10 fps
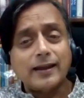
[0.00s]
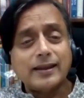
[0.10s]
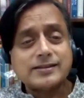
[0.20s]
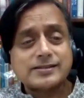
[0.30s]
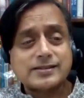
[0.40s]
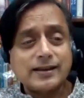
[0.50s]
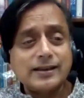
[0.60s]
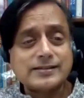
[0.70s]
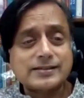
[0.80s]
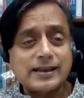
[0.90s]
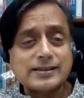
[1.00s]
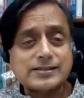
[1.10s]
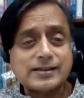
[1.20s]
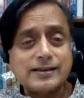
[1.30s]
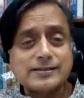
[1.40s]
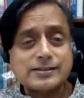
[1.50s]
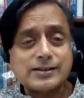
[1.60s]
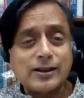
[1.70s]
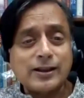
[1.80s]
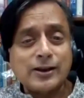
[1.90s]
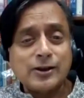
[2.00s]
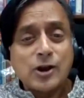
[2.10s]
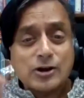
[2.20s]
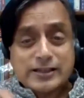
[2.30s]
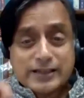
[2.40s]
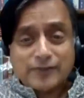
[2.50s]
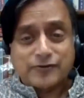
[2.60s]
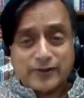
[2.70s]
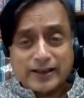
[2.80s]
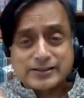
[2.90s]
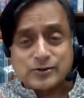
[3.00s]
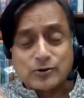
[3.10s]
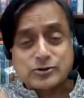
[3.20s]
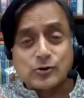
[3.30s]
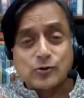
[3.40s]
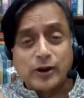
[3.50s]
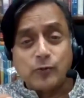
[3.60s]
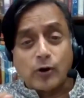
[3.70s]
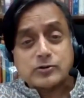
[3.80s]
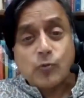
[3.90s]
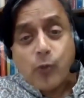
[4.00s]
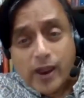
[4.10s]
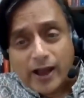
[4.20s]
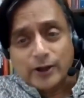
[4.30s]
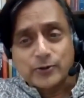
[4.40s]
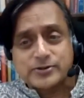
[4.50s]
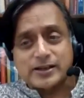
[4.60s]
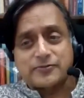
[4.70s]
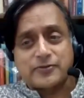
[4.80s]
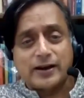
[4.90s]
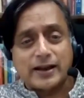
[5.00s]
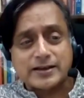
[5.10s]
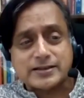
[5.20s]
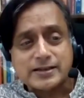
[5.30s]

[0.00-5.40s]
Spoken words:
is not enough. It's also in what way are you self-reliant?